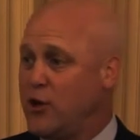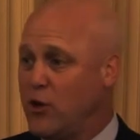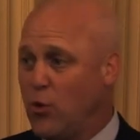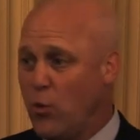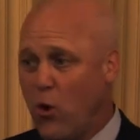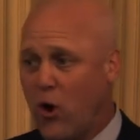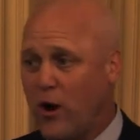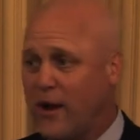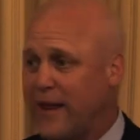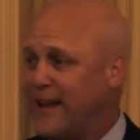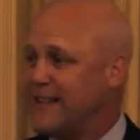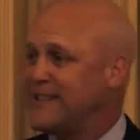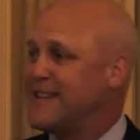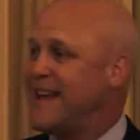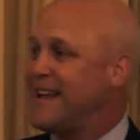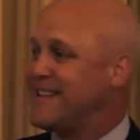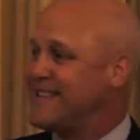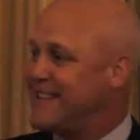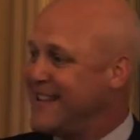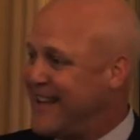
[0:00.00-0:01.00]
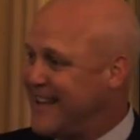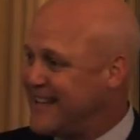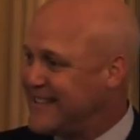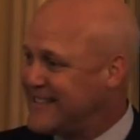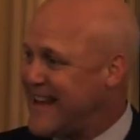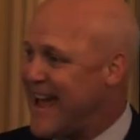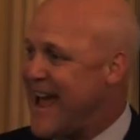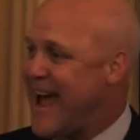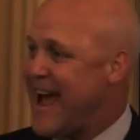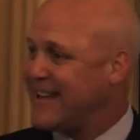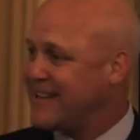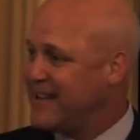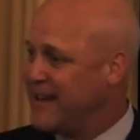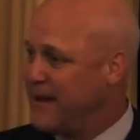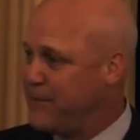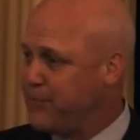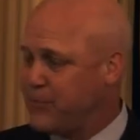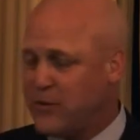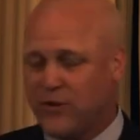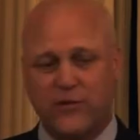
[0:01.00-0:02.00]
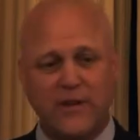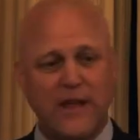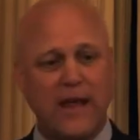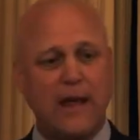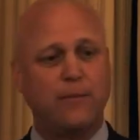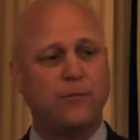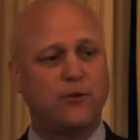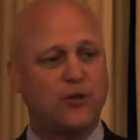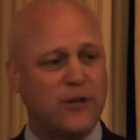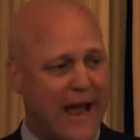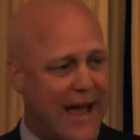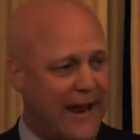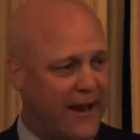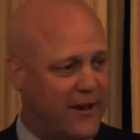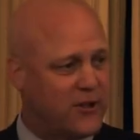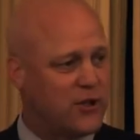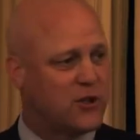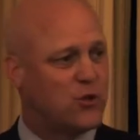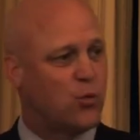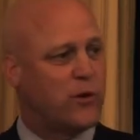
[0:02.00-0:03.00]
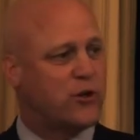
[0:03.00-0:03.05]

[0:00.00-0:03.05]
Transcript: New Orleans has the exact same challenges.